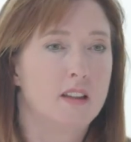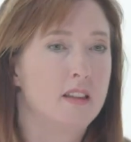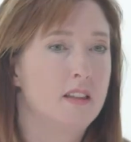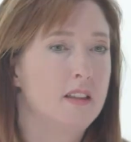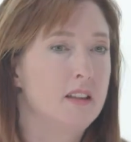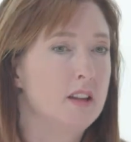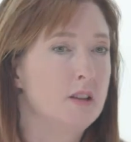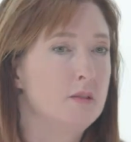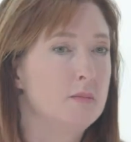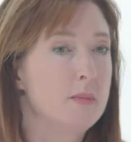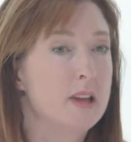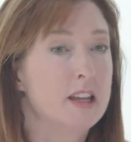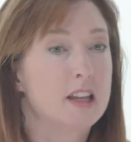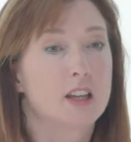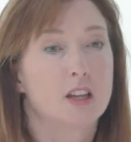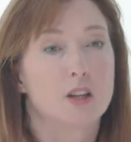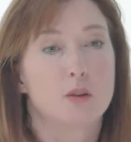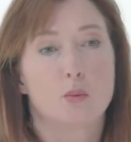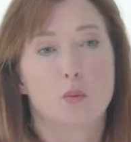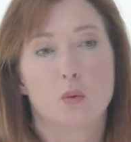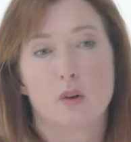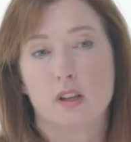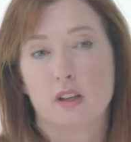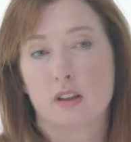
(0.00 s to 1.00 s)
then make it
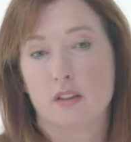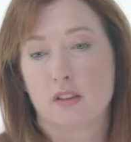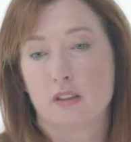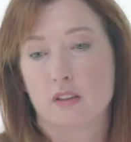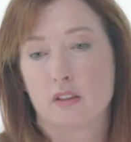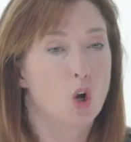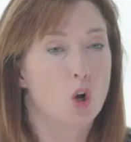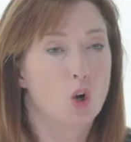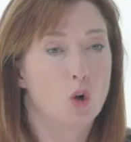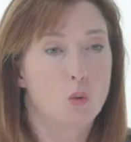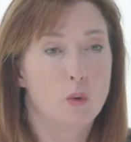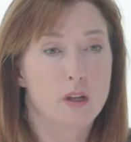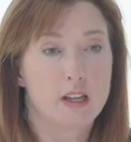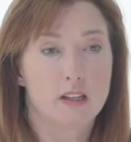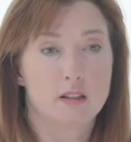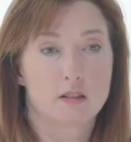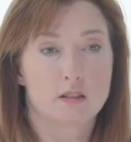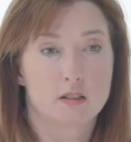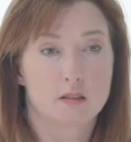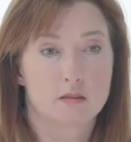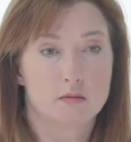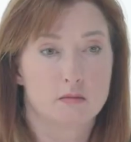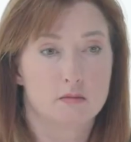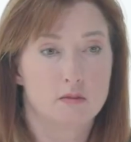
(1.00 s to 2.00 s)
with whole
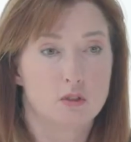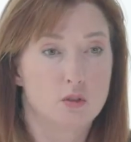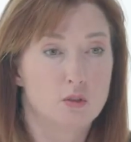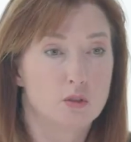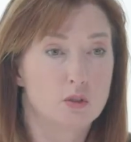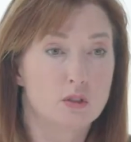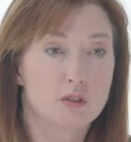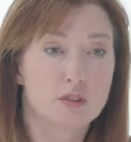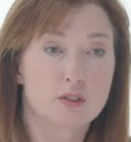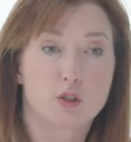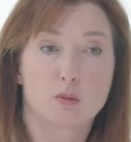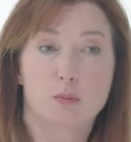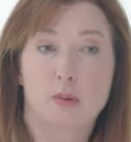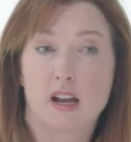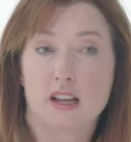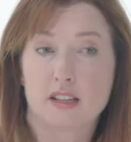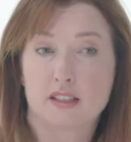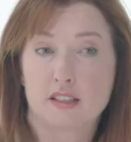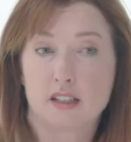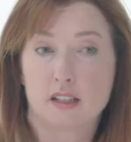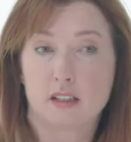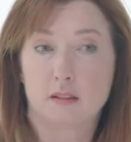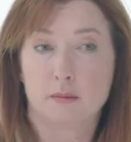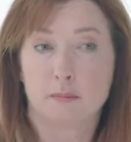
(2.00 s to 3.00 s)
wheat noodles or
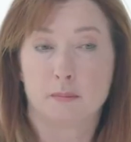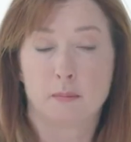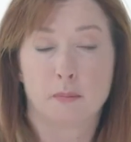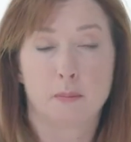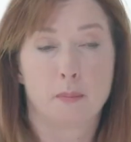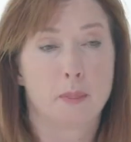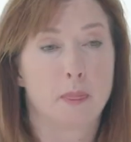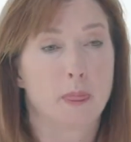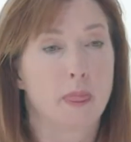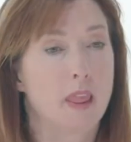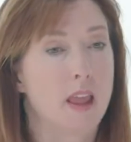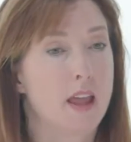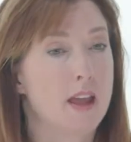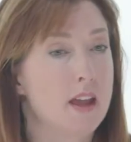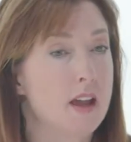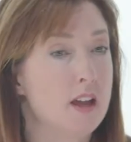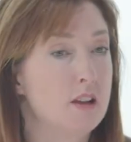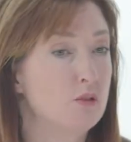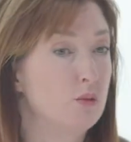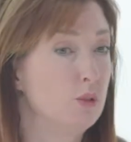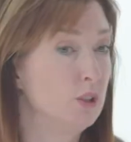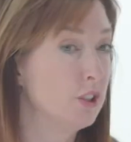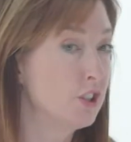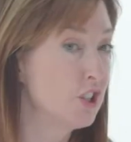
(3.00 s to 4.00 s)
pasta
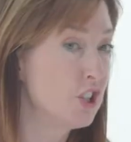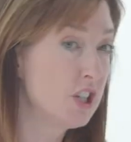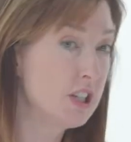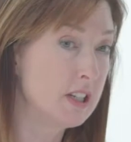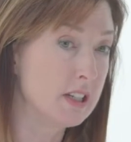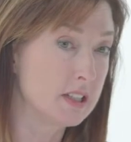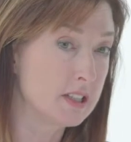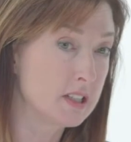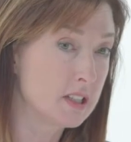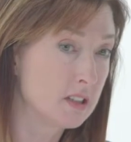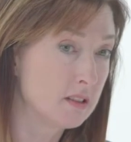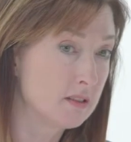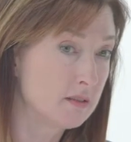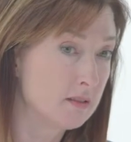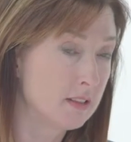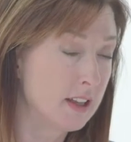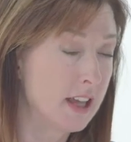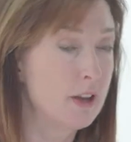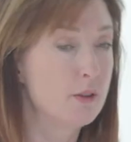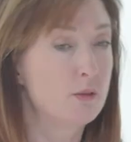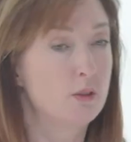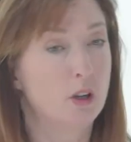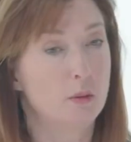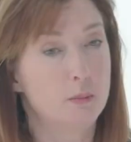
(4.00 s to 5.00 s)
and real cheese
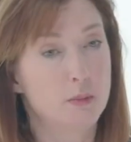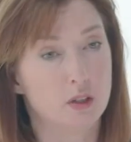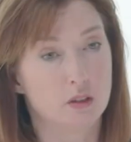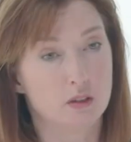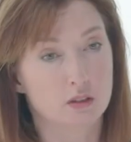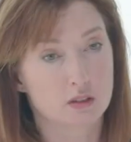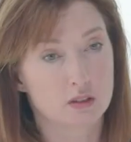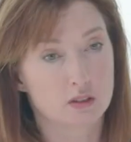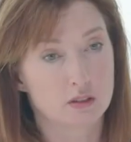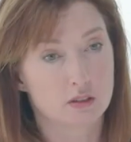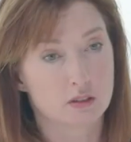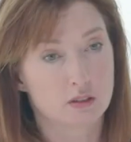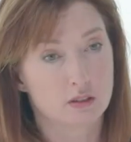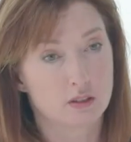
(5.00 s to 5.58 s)
and real milk.